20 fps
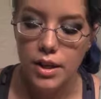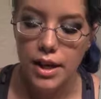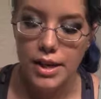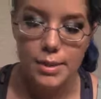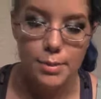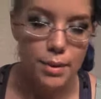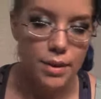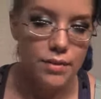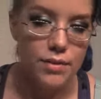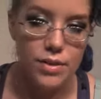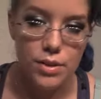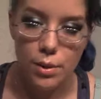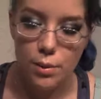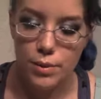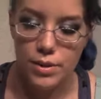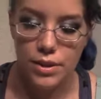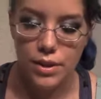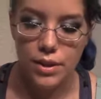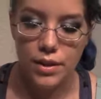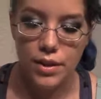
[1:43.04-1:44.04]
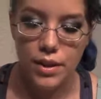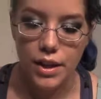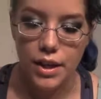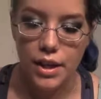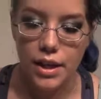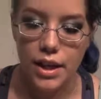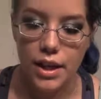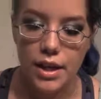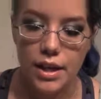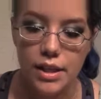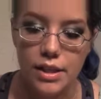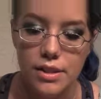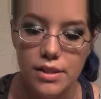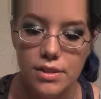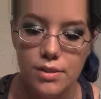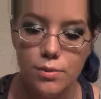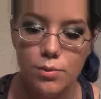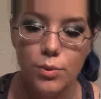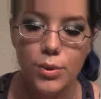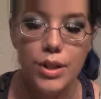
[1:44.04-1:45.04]
SPF is always a good thing, and
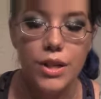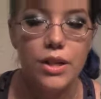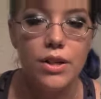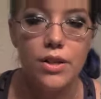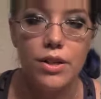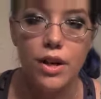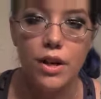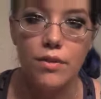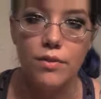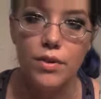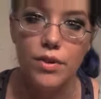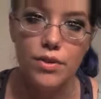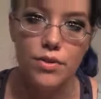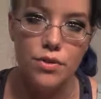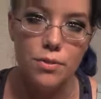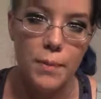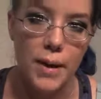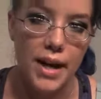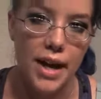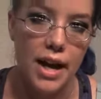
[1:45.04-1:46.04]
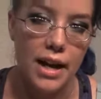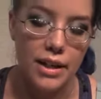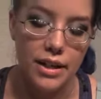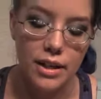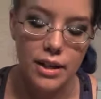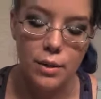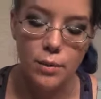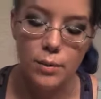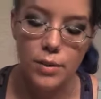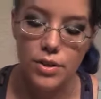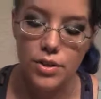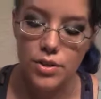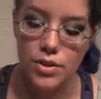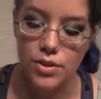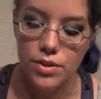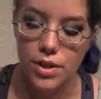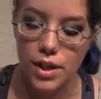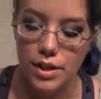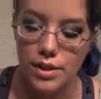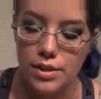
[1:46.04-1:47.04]
it's really good coverage for my acne, which
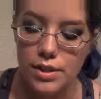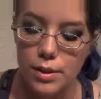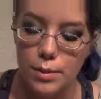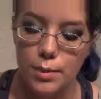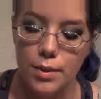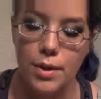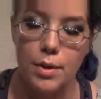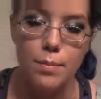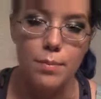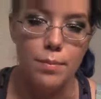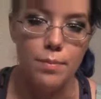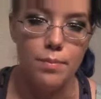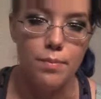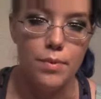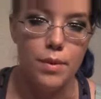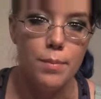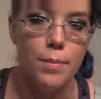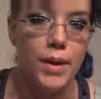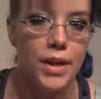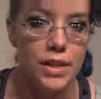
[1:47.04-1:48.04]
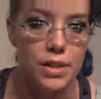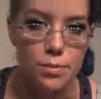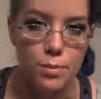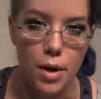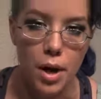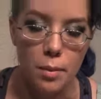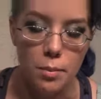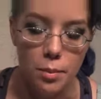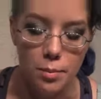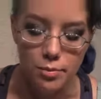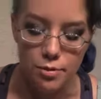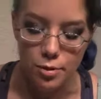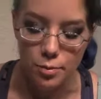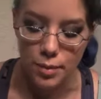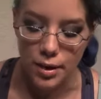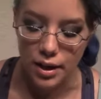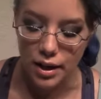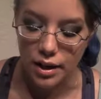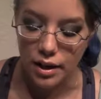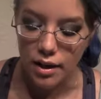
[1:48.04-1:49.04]
tends to be the biggest problem for
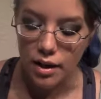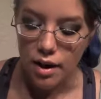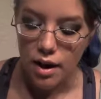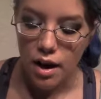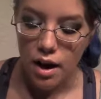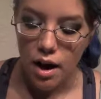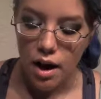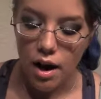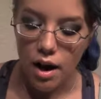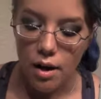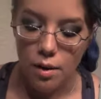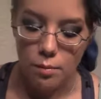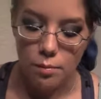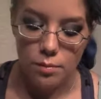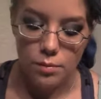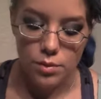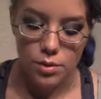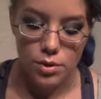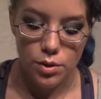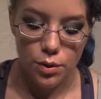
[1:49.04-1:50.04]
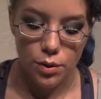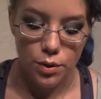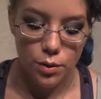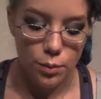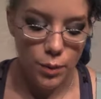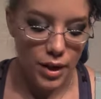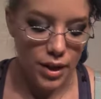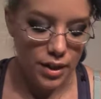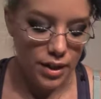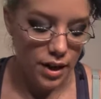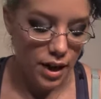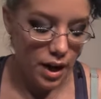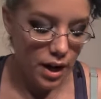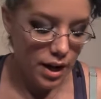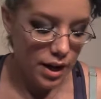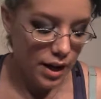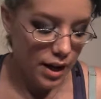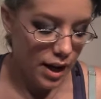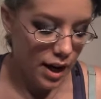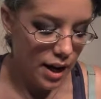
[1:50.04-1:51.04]
me. So the way that
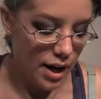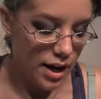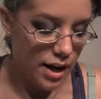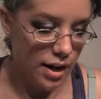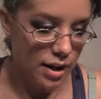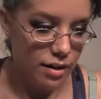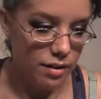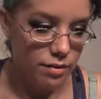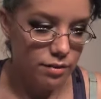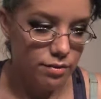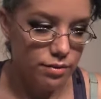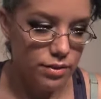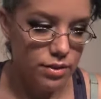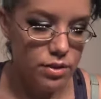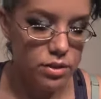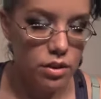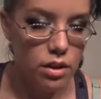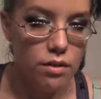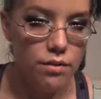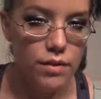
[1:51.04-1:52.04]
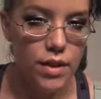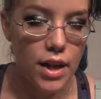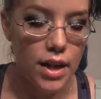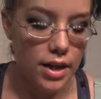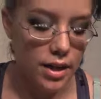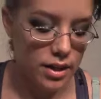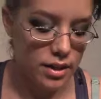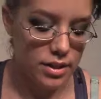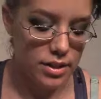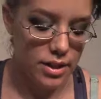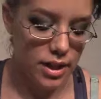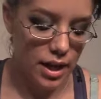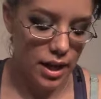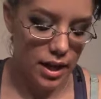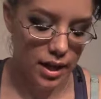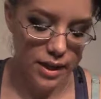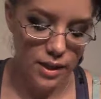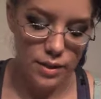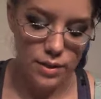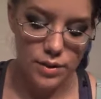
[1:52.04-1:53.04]
I have solved that is
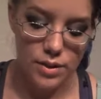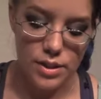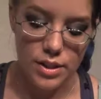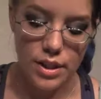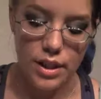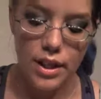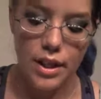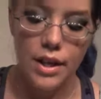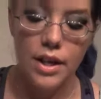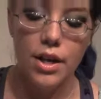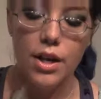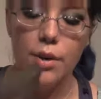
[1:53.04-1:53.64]
that I use the